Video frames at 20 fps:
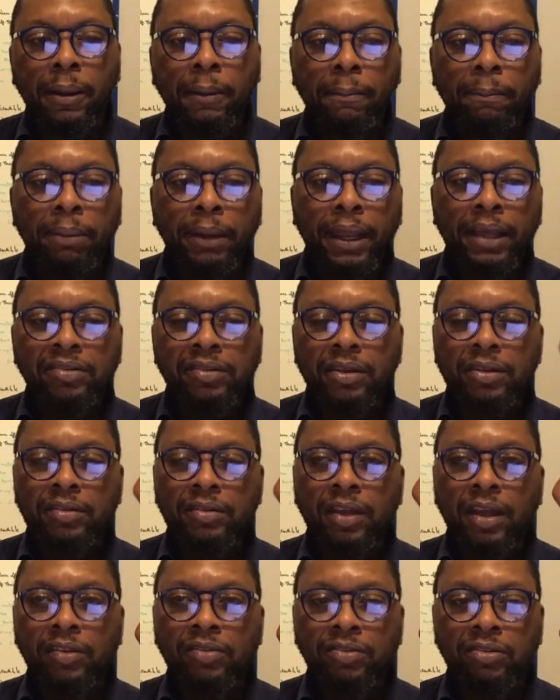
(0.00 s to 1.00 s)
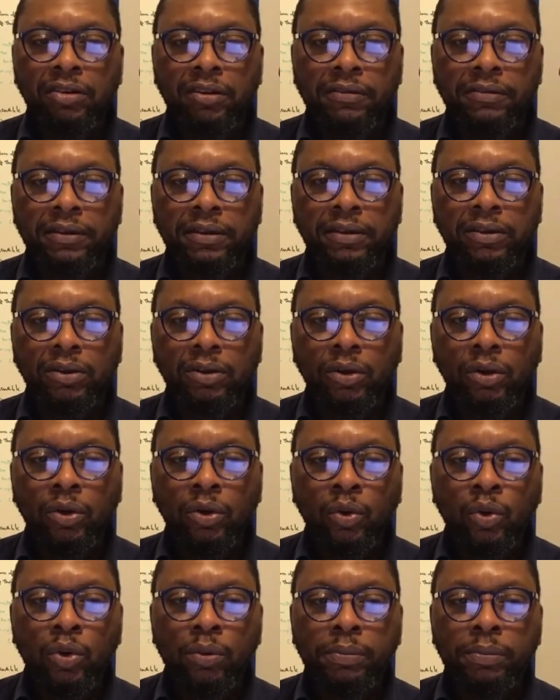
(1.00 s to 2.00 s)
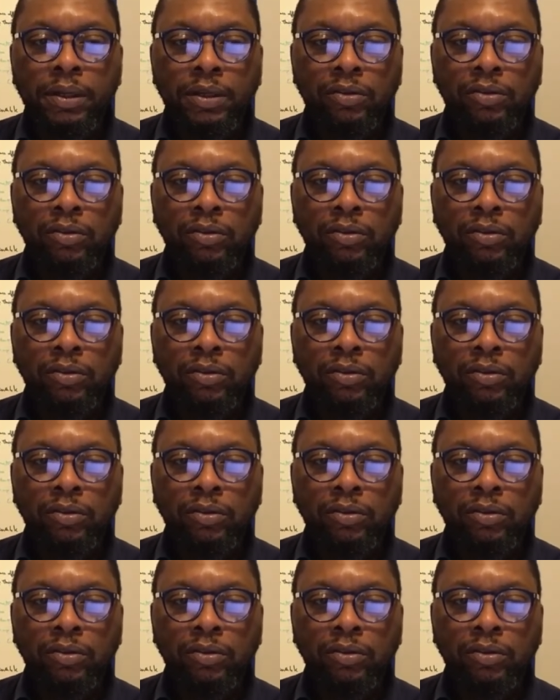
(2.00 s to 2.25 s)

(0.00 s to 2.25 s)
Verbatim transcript: Blessed is that servant, whom his